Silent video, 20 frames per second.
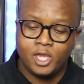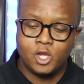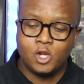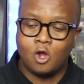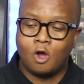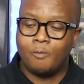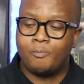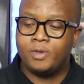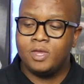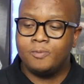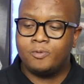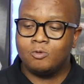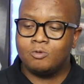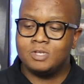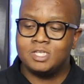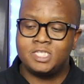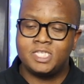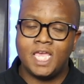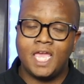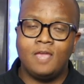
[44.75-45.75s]
You know, people
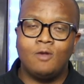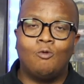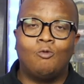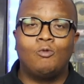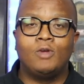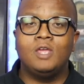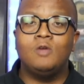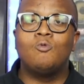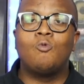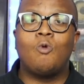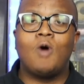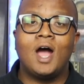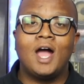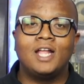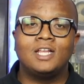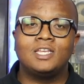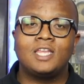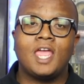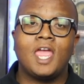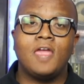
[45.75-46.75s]
were saying, we
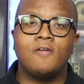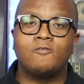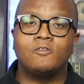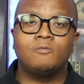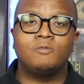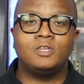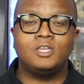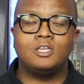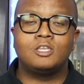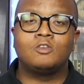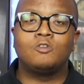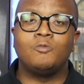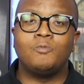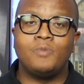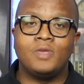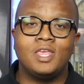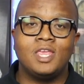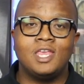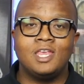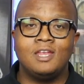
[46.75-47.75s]
want everybody to
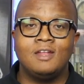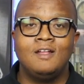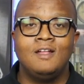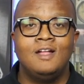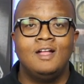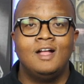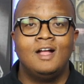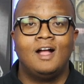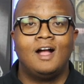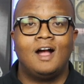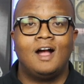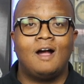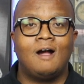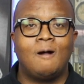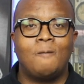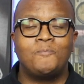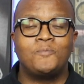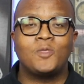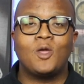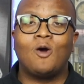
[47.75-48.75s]
be
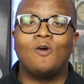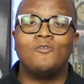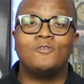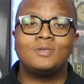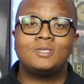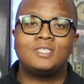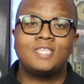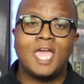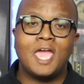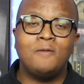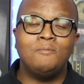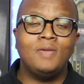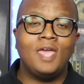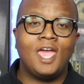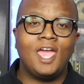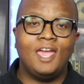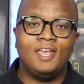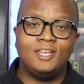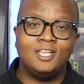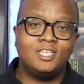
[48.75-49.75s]
on the same
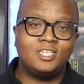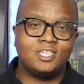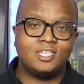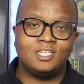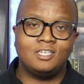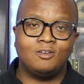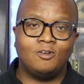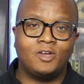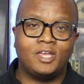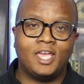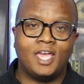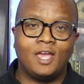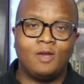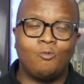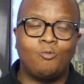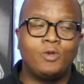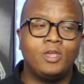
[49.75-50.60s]
energy, okay?